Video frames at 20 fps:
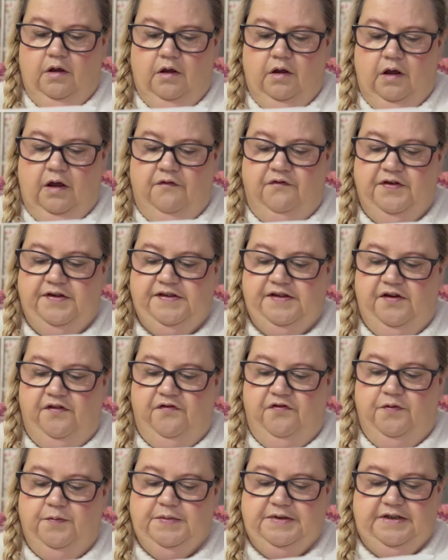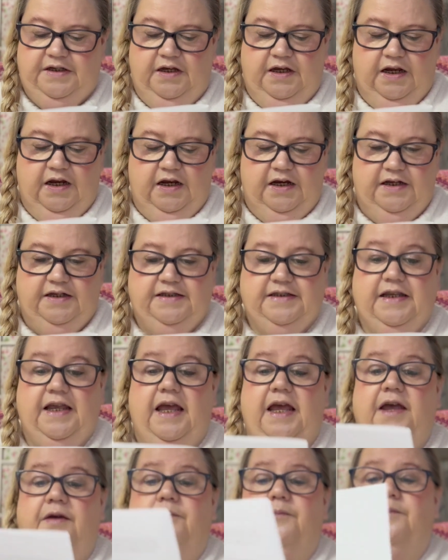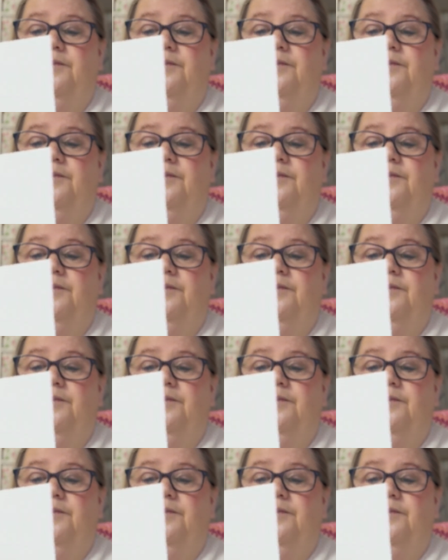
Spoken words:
Visit from St Nicholas kit,